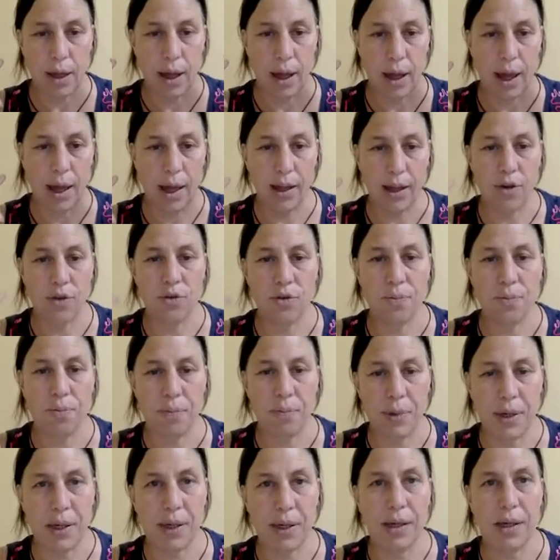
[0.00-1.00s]

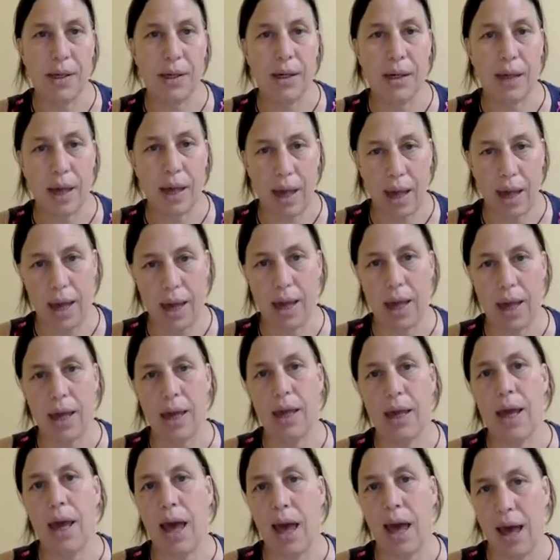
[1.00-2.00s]

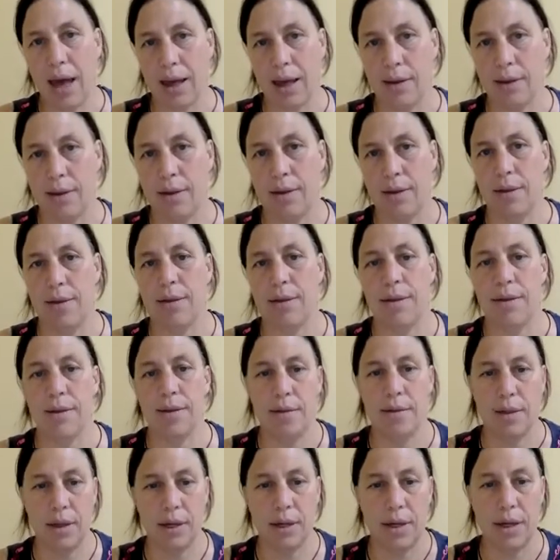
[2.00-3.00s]
HPA axis,
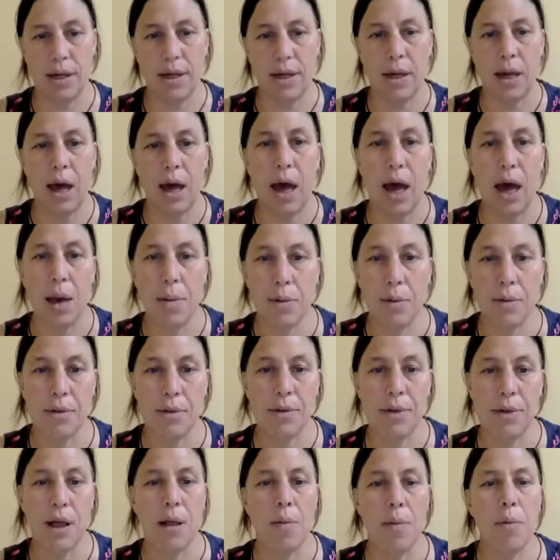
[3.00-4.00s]
the
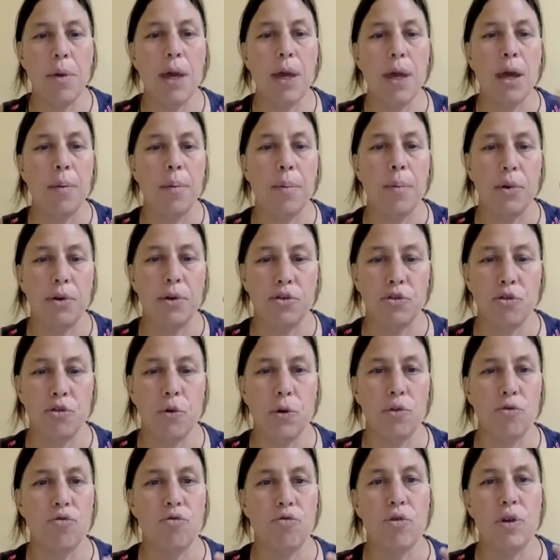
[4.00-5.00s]
hypothalamic
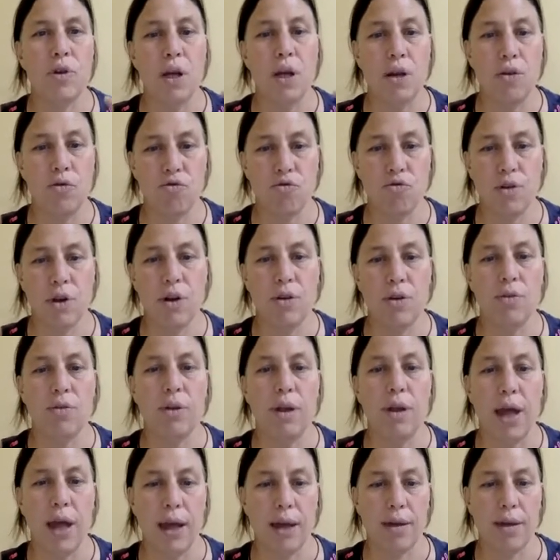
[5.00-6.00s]
pituitary
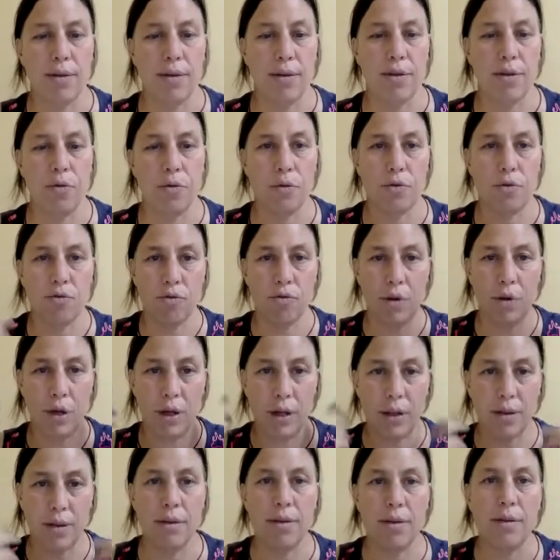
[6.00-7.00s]
adrenal axis, which
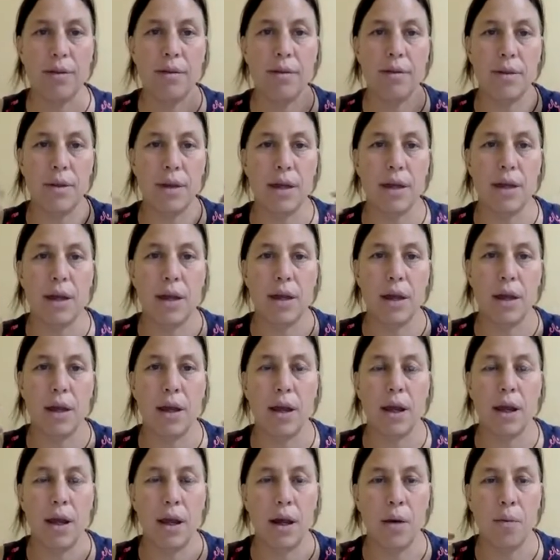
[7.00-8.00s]
releases the
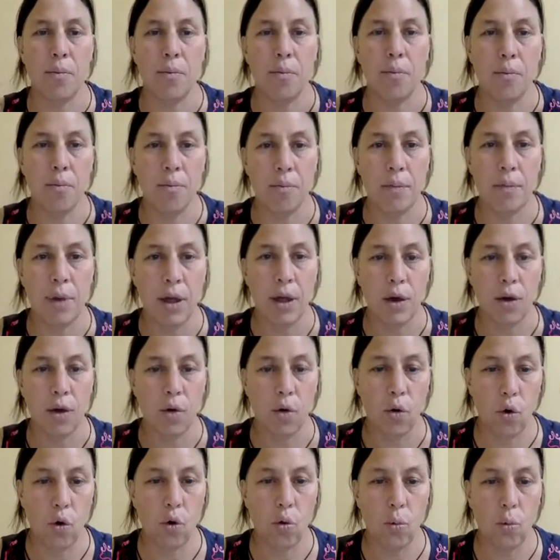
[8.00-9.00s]

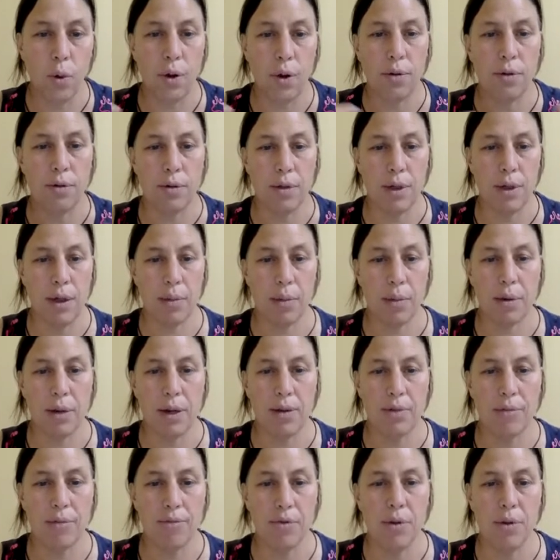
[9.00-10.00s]
hormones, the
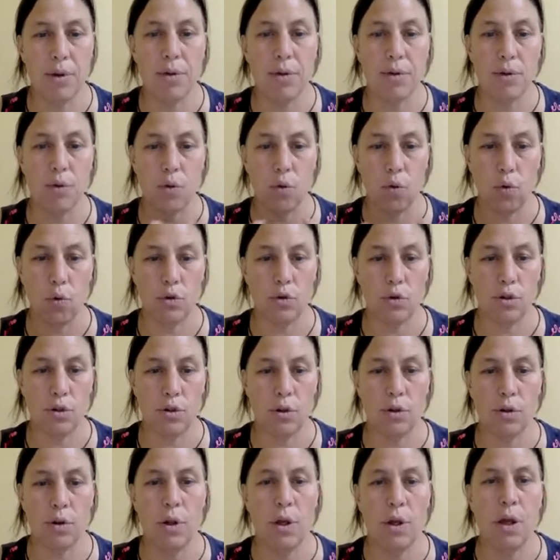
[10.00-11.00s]
epinephrine and the
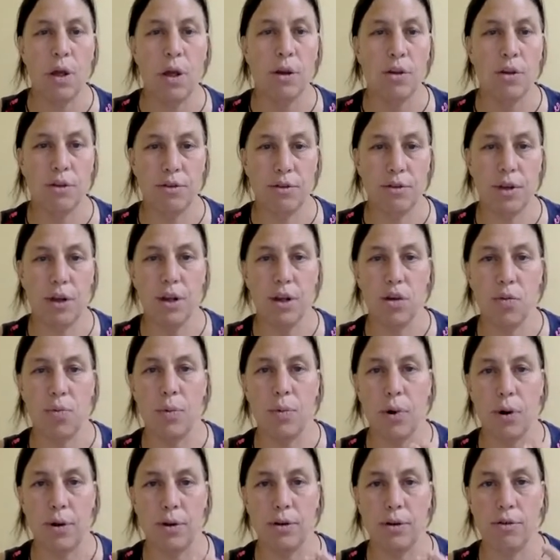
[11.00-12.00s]
cortisol, to tell your
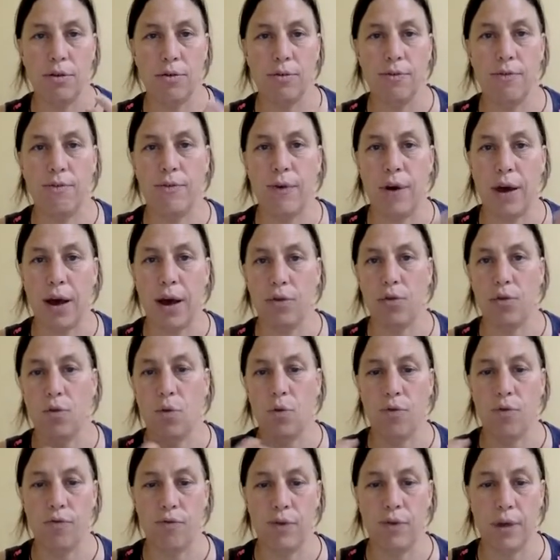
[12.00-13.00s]
body to fight
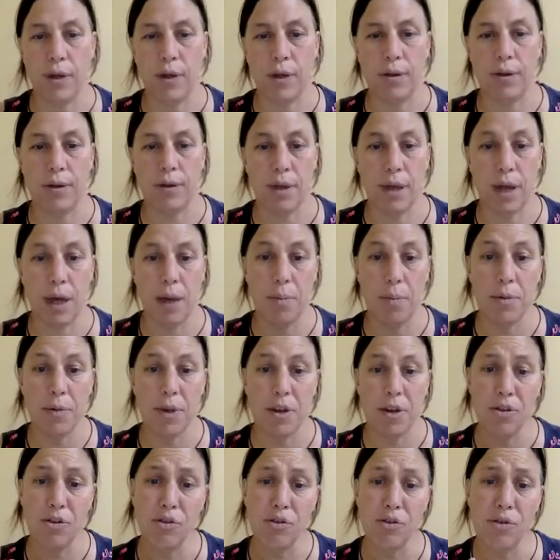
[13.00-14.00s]
or flee. This comes
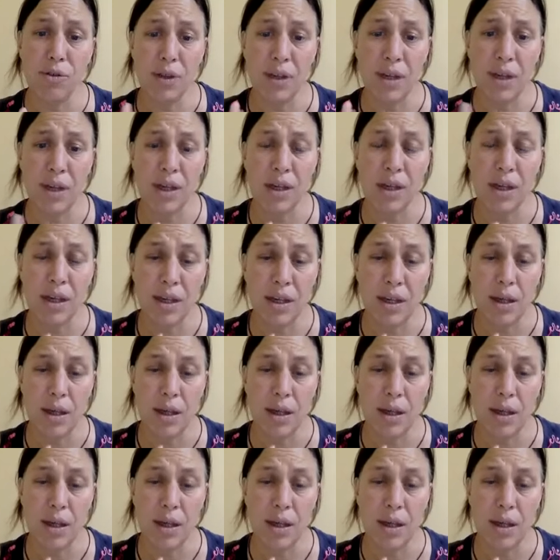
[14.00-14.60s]
into the